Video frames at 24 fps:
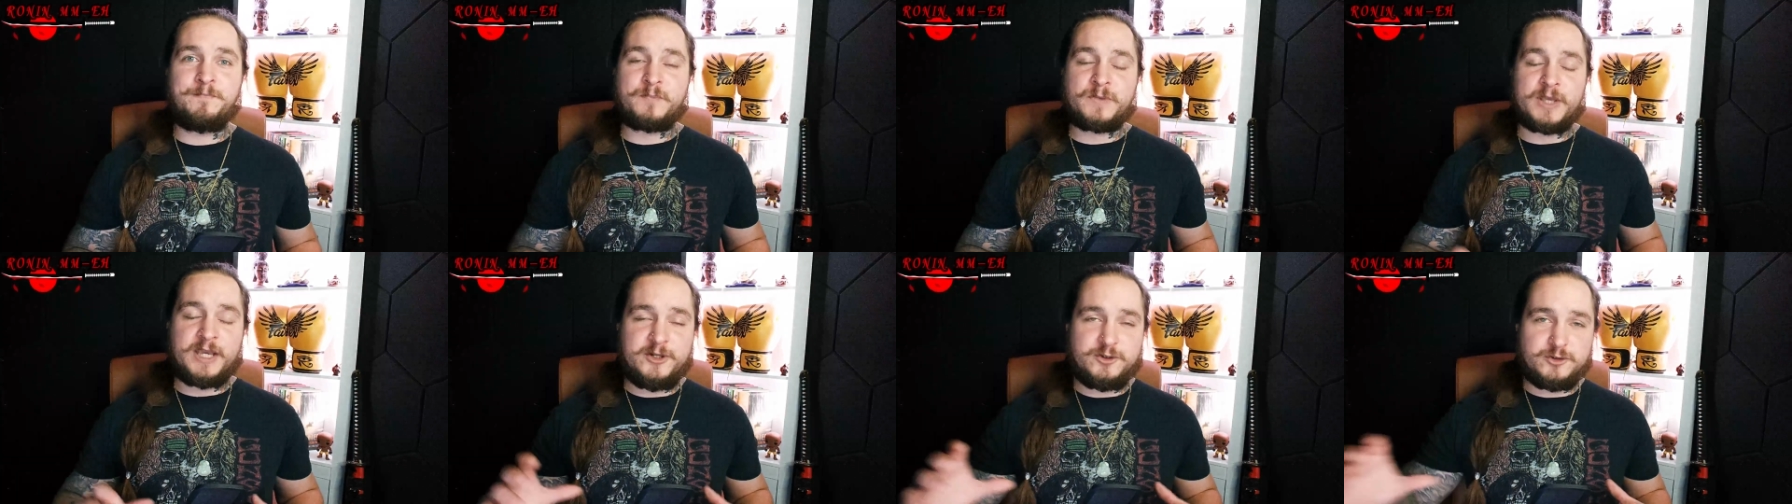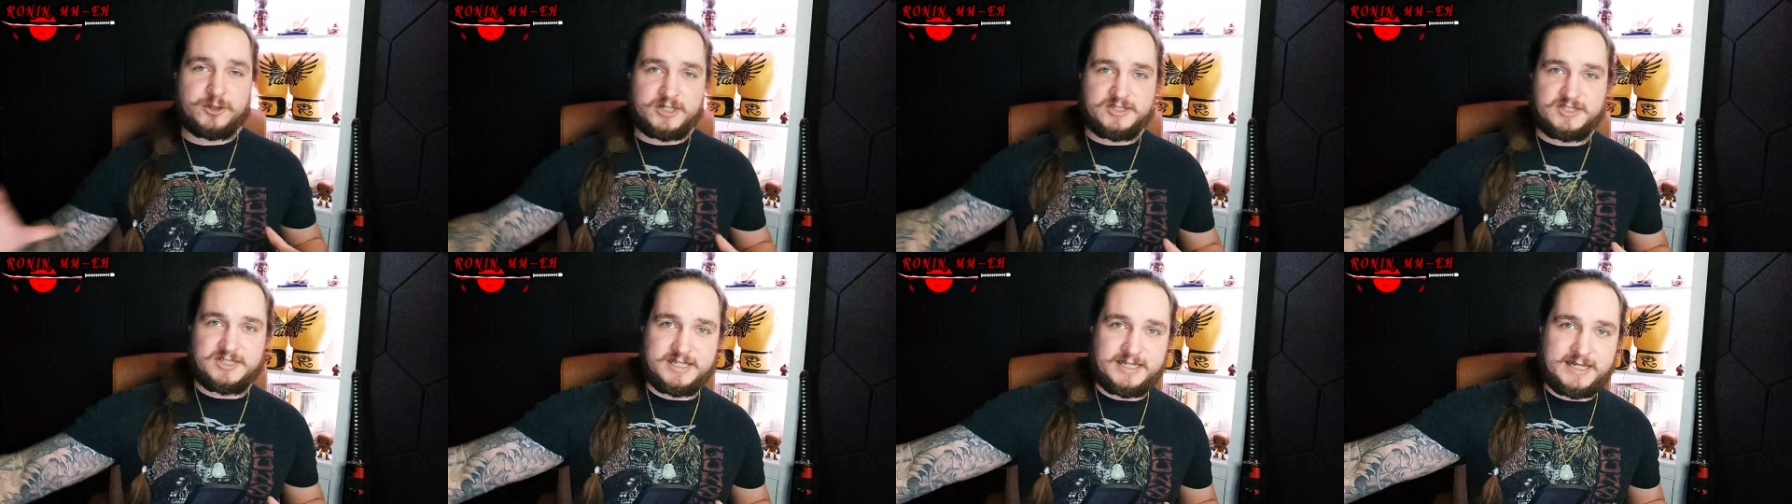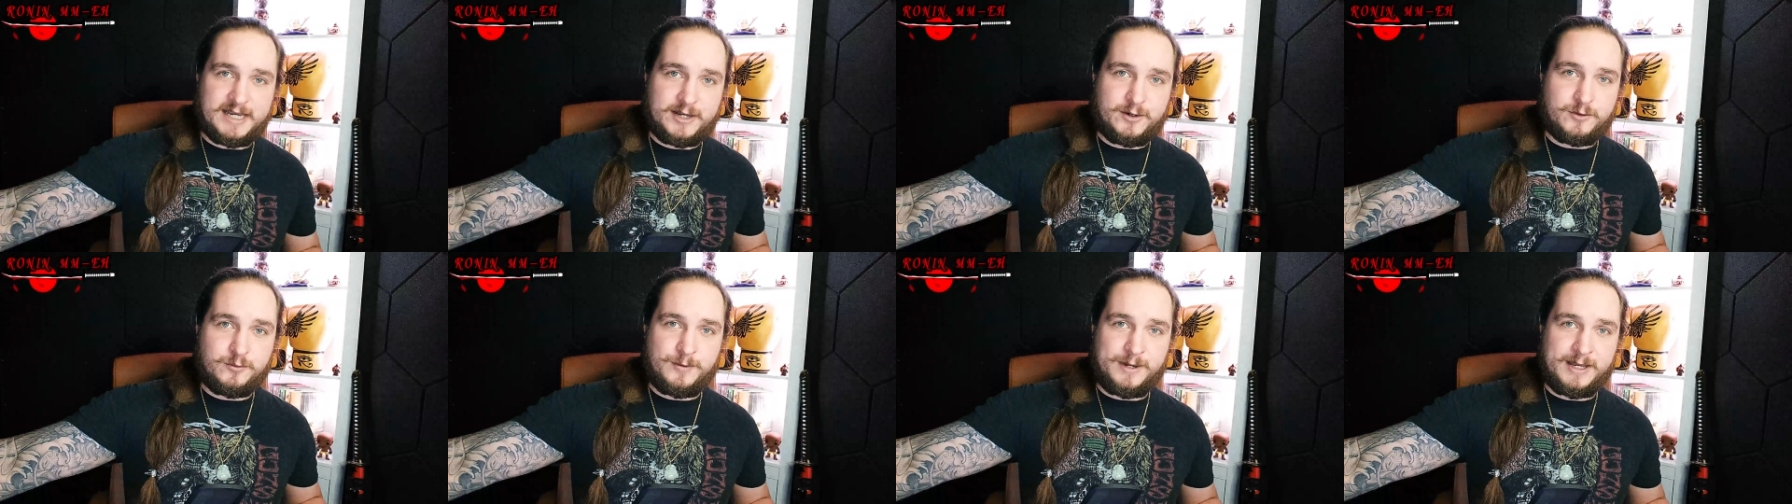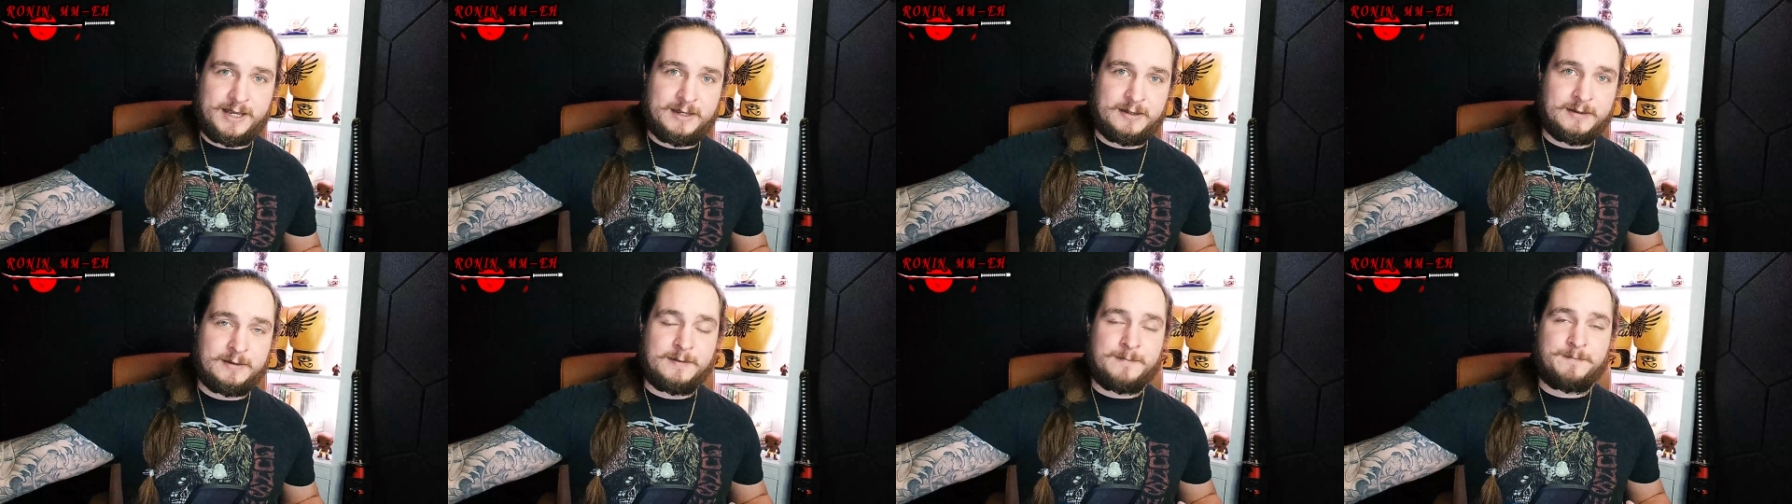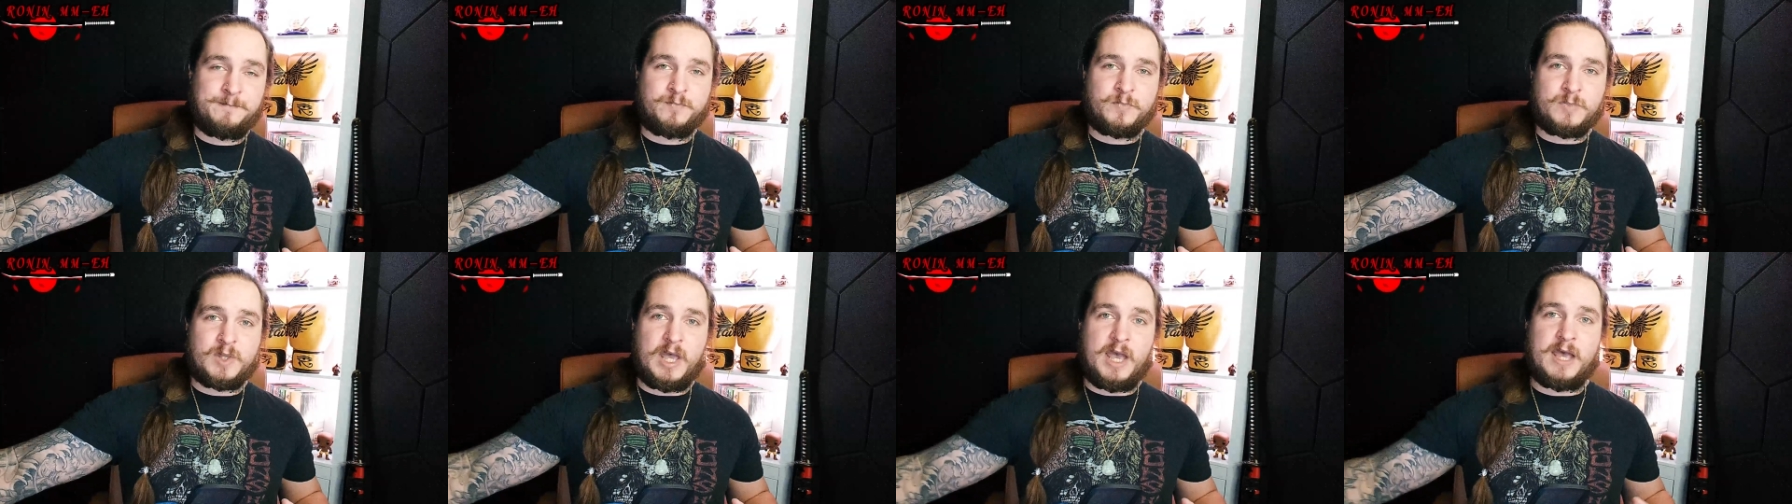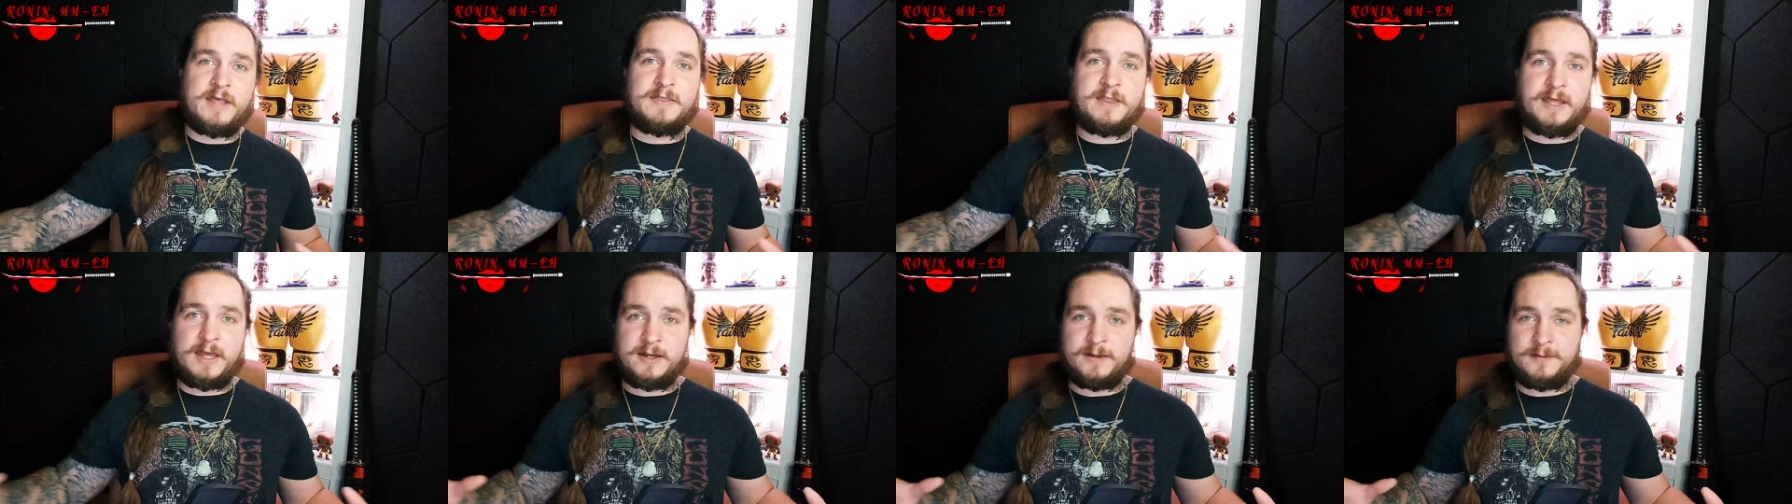He tries to get away.
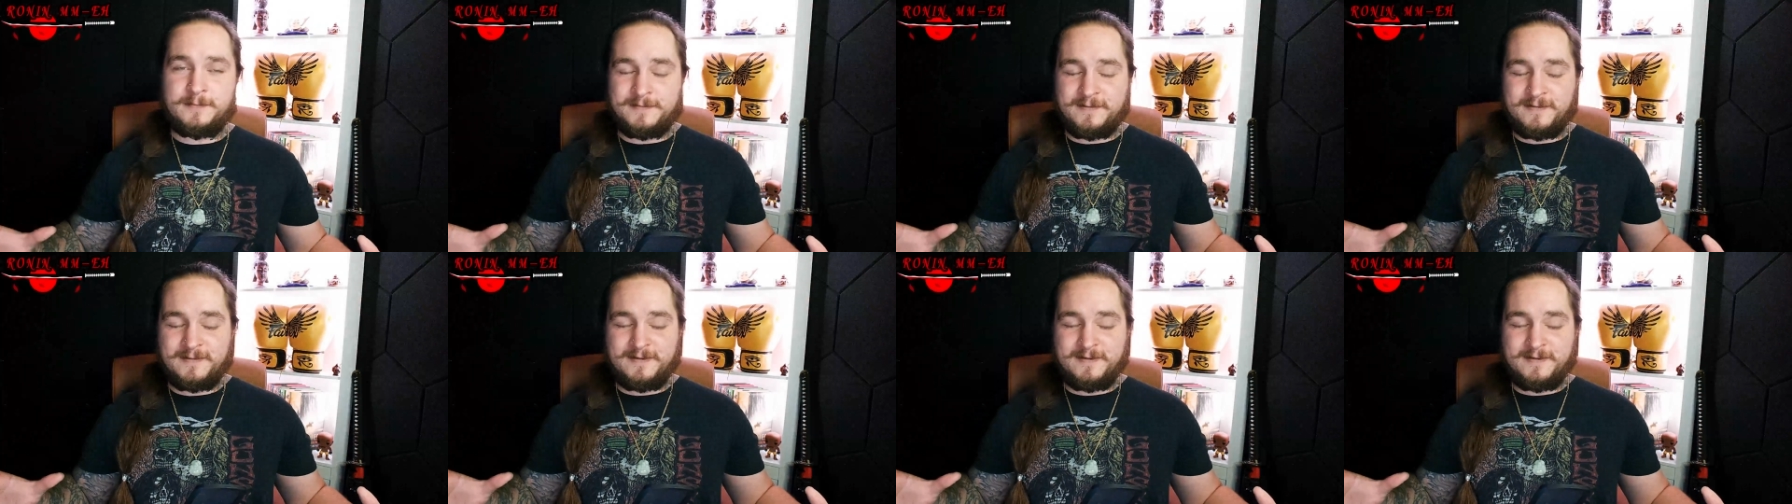And then